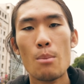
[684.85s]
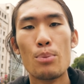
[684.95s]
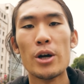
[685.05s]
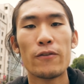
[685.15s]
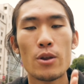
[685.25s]

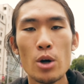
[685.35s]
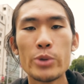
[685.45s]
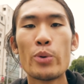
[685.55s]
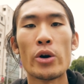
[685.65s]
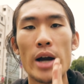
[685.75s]
But for the
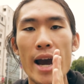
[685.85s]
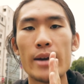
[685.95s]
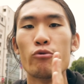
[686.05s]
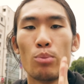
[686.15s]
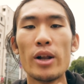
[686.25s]
most part, I
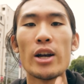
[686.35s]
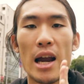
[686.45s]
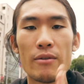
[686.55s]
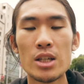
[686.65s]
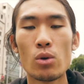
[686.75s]
reply to
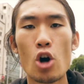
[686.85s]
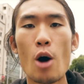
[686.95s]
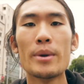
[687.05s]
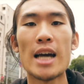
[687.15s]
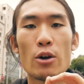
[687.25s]
every single
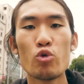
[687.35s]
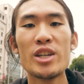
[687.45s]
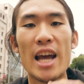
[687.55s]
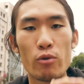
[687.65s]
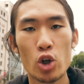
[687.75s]
comment. I
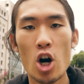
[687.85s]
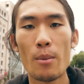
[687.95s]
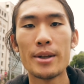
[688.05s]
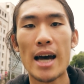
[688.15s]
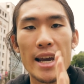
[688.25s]
read every
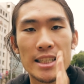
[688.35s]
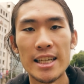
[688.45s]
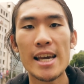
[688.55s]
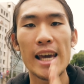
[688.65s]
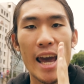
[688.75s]
comment. I
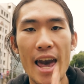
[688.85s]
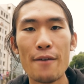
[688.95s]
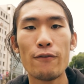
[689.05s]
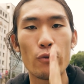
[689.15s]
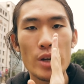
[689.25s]
take
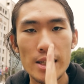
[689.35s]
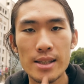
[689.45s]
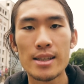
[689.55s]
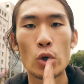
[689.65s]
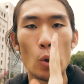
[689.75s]
every
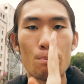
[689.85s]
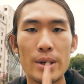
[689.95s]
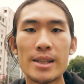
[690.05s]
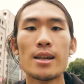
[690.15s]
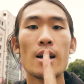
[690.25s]
single
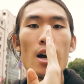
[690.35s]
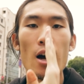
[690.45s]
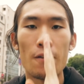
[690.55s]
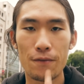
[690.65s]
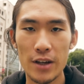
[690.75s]
bit
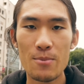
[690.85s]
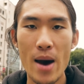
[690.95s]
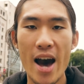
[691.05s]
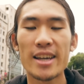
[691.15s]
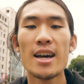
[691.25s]
of
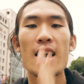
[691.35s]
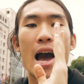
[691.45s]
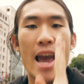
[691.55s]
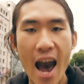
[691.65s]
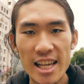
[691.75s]
feedback.
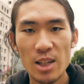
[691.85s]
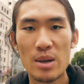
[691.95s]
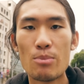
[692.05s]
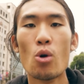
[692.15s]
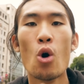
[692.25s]
I ask
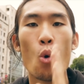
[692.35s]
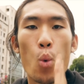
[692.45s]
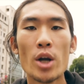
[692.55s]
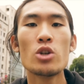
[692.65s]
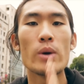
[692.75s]
people,
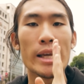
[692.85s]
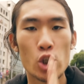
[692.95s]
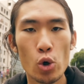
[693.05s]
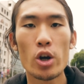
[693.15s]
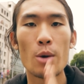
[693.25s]
what do you
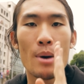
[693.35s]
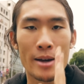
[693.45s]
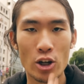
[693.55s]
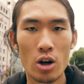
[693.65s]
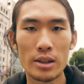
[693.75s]
enjoy about
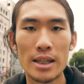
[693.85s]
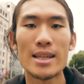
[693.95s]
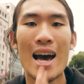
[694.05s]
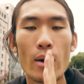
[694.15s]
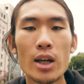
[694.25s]
my content?
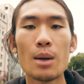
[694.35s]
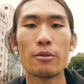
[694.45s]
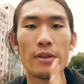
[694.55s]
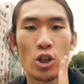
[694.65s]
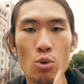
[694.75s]
How can I
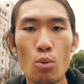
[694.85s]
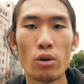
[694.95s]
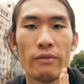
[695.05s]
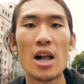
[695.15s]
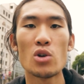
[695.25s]
provide you
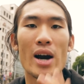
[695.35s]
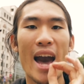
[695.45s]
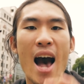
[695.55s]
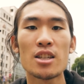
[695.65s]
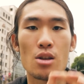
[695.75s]
more value? I
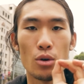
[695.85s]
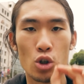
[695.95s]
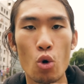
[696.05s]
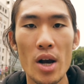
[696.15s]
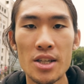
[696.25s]
ask those
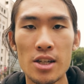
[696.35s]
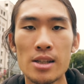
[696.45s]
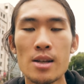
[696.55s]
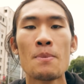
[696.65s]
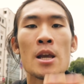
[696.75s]

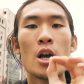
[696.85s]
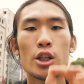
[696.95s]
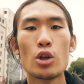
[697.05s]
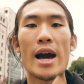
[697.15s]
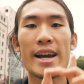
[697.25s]
questions
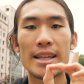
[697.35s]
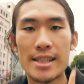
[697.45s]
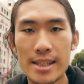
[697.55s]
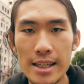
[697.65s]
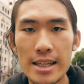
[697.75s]
so that I can
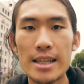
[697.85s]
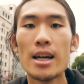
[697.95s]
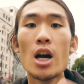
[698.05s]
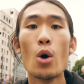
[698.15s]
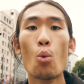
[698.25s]
see
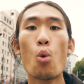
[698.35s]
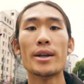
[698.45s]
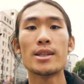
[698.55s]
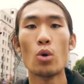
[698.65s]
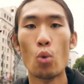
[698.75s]

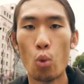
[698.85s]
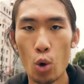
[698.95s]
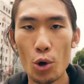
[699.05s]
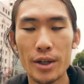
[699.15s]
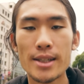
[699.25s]
what
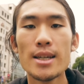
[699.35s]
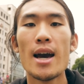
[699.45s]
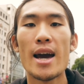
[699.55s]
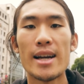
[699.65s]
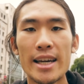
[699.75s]
works
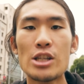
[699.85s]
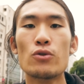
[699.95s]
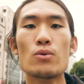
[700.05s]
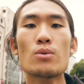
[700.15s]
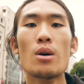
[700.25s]
and I can
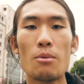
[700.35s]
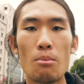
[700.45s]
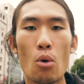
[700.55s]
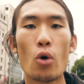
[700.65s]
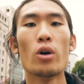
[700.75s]
do
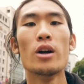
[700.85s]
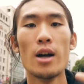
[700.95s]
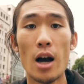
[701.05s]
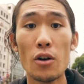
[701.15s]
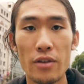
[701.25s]
more
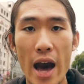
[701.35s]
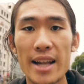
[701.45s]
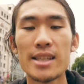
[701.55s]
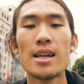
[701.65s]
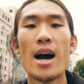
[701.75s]
of
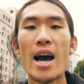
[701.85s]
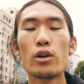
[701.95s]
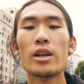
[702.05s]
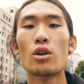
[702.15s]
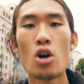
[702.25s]
that. I
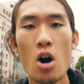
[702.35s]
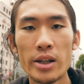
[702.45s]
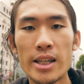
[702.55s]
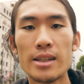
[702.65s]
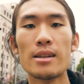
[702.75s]
look at the
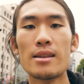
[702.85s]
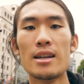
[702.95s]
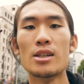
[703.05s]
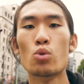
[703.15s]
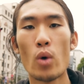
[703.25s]
content that
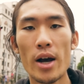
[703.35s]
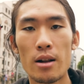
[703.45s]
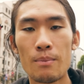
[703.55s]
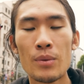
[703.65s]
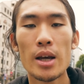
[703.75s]
does
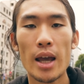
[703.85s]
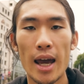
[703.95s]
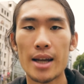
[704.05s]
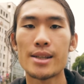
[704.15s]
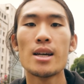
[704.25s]
well
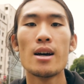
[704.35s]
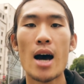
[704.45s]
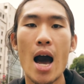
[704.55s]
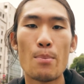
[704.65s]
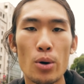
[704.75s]
and
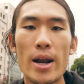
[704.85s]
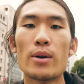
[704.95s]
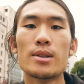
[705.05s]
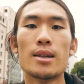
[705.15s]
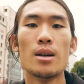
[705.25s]
I put
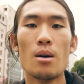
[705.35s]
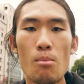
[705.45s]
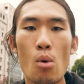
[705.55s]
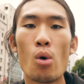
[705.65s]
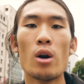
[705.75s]
out
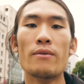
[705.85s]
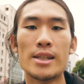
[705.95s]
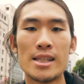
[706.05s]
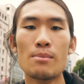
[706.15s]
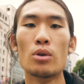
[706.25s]
more of the
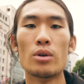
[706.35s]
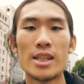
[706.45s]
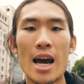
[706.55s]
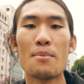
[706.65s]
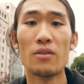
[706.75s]
similar
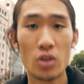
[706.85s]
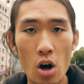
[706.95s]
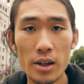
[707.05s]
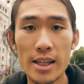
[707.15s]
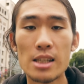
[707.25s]
type of
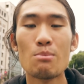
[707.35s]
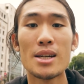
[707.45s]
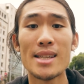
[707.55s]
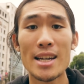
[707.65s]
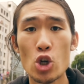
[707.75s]
content
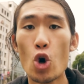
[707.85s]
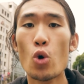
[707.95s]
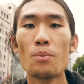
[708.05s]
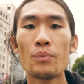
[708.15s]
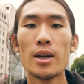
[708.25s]
because I
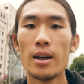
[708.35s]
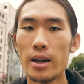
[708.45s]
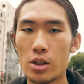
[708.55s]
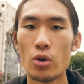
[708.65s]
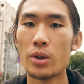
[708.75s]
know
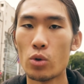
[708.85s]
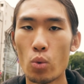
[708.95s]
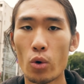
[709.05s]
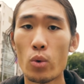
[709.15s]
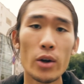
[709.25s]
it's going to
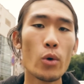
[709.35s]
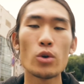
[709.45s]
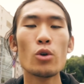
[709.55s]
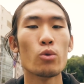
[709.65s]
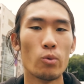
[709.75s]
work. Well,
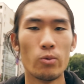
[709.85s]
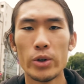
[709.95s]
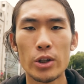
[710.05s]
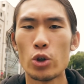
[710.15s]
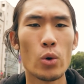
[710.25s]
you
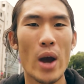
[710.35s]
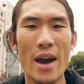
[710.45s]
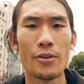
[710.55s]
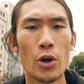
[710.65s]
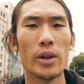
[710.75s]
don't
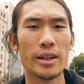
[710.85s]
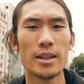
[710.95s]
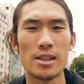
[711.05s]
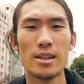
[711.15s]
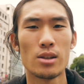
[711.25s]
ever know. Like
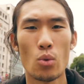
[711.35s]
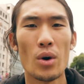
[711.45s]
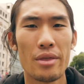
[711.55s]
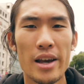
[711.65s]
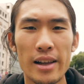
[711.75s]
this is the
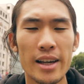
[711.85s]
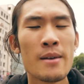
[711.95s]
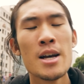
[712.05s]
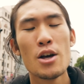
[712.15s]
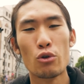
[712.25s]
one thing. Like
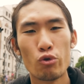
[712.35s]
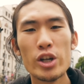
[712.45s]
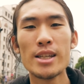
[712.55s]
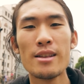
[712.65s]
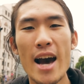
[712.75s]
the
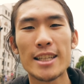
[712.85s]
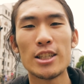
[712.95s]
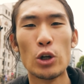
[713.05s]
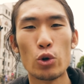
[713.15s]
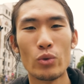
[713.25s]
reason
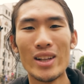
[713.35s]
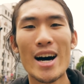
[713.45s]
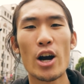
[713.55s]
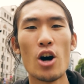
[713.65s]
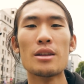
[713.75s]
that you
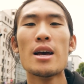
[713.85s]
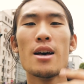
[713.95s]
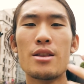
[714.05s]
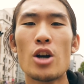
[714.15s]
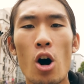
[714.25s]
rely on
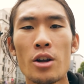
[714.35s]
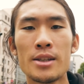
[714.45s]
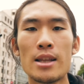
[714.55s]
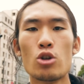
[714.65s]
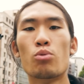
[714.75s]
the
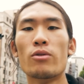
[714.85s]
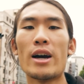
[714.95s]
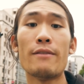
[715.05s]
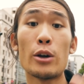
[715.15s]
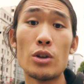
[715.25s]
audience and that you
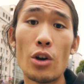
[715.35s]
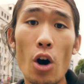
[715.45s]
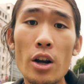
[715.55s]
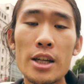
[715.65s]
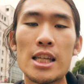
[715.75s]
provide value to the
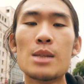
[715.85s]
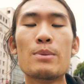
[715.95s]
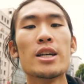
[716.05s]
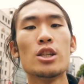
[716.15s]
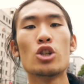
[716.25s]
audience is
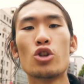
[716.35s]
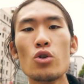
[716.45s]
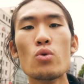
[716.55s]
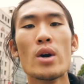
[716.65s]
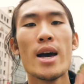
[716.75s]
because
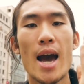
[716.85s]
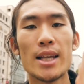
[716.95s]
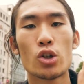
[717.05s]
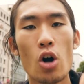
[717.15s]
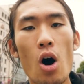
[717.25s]
you,
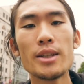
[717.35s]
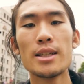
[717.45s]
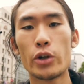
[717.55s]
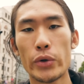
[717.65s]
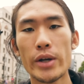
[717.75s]
as a
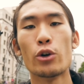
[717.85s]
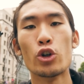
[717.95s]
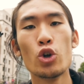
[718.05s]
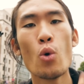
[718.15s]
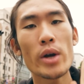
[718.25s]
content creator,
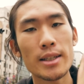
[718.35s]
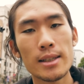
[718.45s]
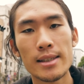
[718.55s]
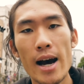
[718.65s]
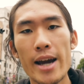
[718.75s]
you don't get to
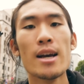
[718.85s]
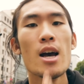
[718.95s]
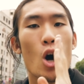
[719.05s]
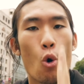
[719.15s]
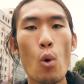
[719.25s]
decide
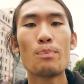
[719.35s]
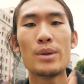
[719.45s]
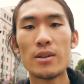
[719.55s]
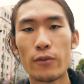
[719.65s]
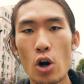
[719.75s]
what
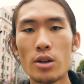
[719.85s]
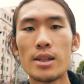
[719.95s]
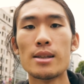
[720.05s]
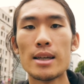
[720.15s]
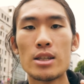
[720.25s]
piece of
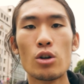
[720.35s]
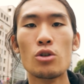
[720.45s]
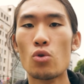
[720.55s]
content is going to